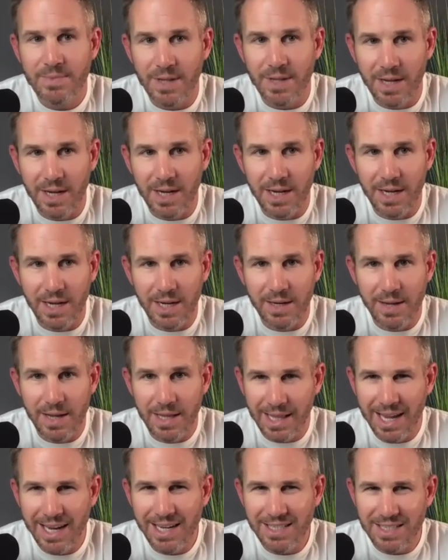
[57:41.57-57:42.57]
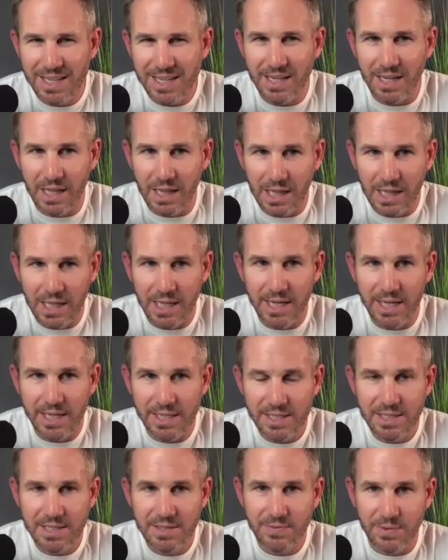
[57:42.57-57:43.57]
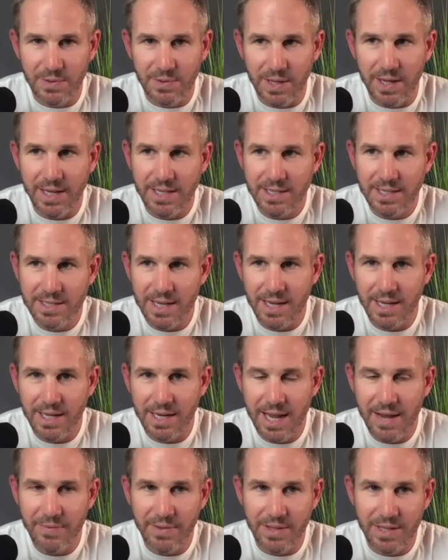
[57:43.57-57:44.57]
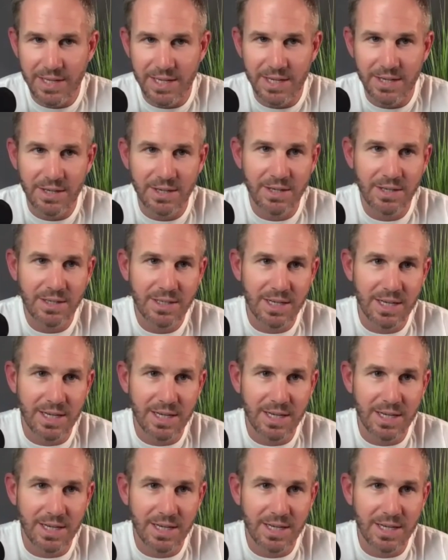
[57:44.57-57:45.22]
uh Atlanta's on the list for like second half of the year.